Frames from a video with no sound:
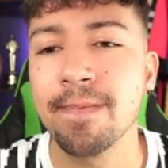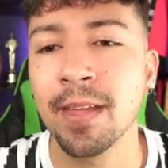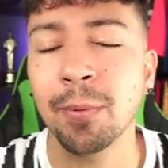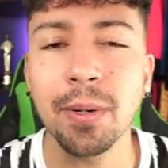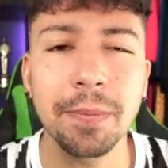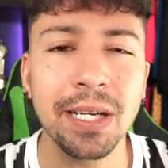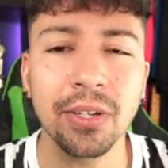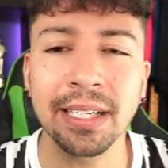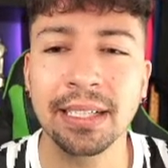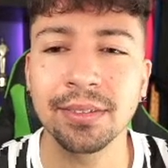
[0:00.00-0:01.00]
probably be
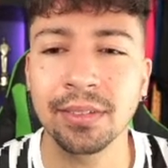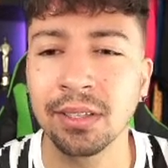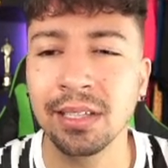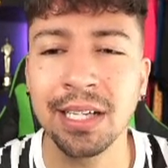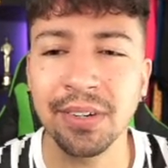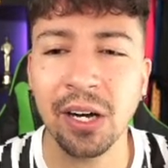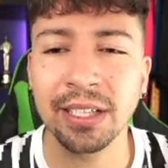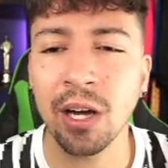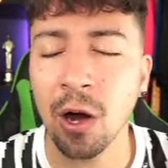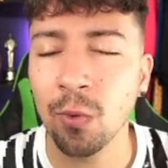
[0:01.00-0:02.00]
looking at Levi
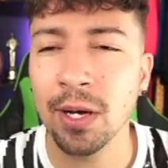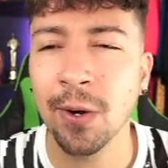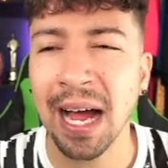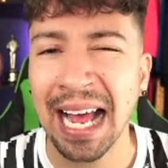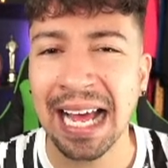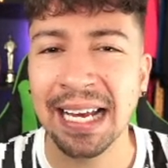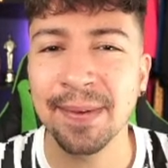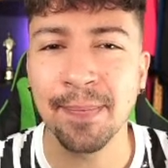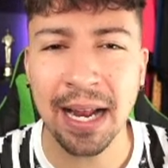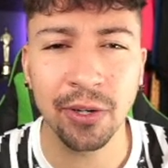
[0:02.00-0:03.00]
Colwill and
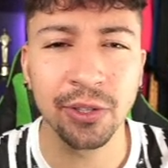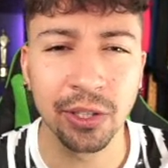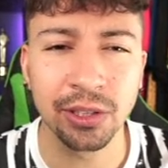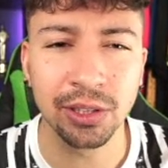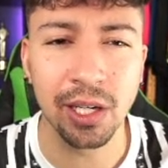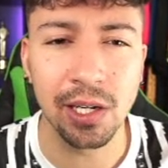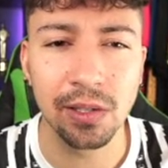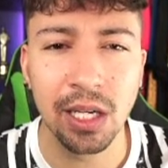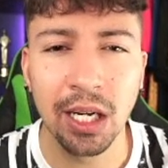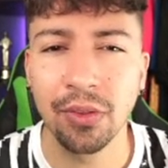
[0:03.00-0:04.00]
Malo Gusto,
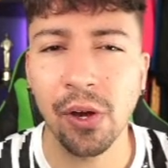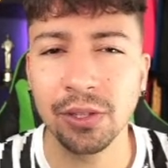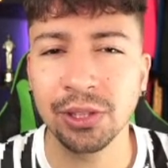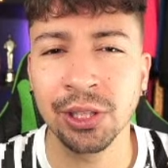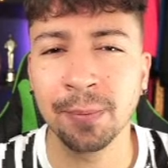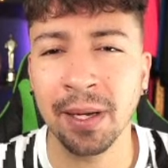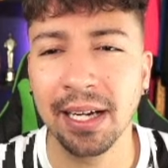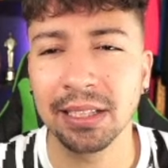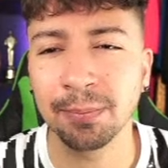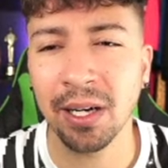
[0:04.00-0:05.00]
those 2
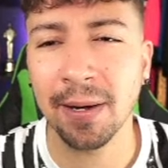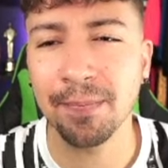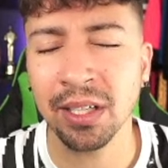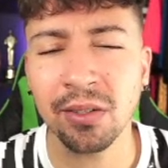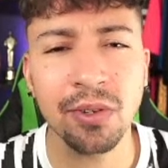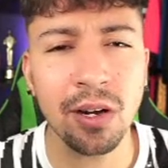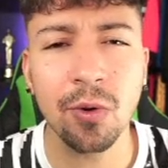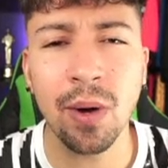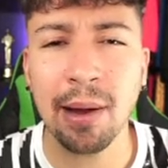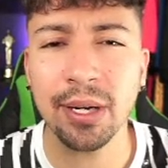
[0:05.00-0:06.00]
players. But I don't know,
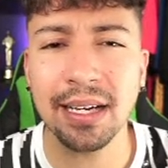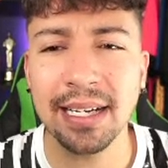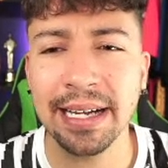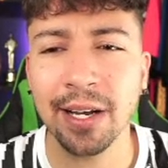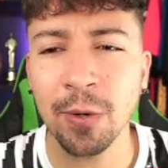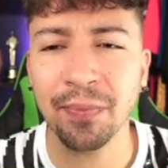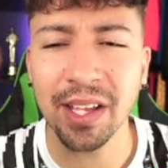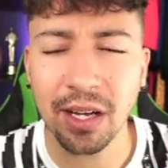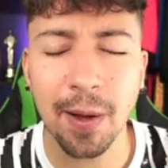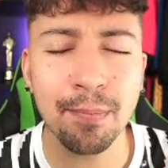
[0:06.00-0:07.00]
where would I lean? I
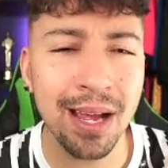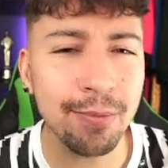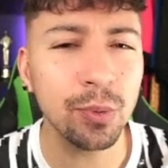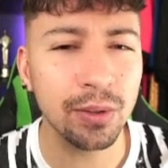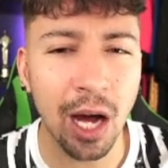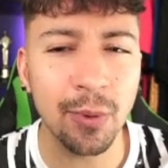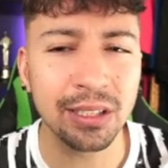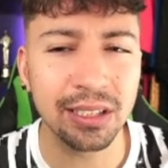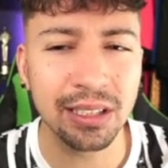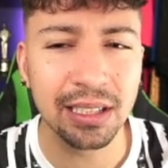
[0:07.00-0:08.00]
think I
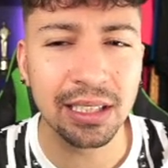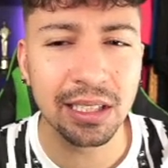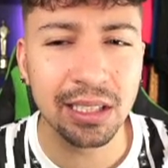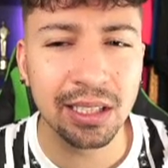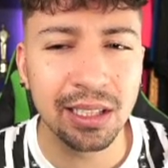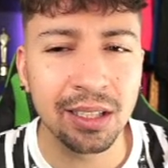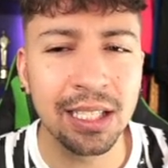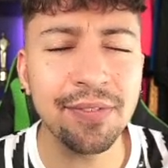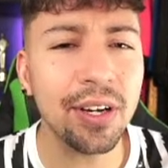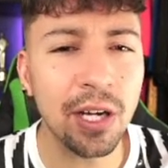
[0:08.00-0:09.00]
would.
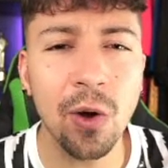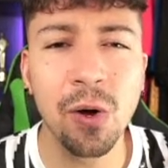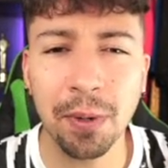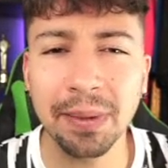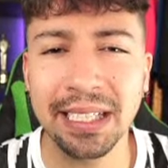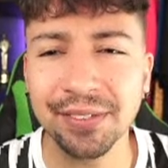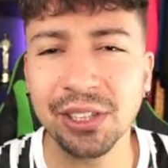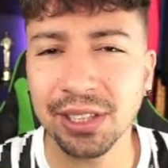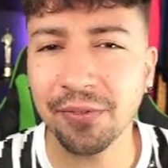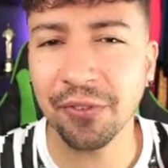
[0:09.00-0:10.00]
Levi Colwill probably gives you
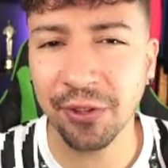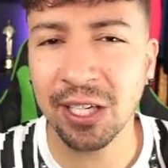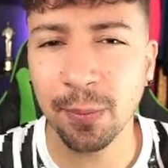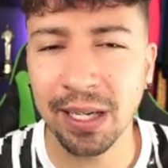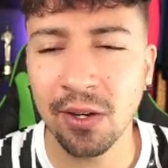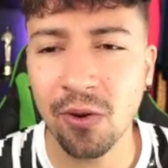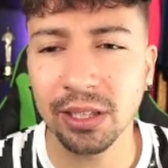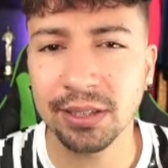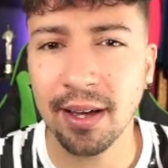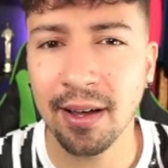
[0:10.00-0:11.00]
something for a little bit longer
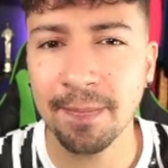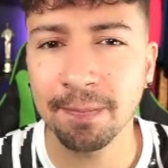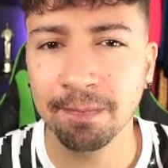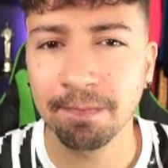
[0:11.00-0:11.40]
term.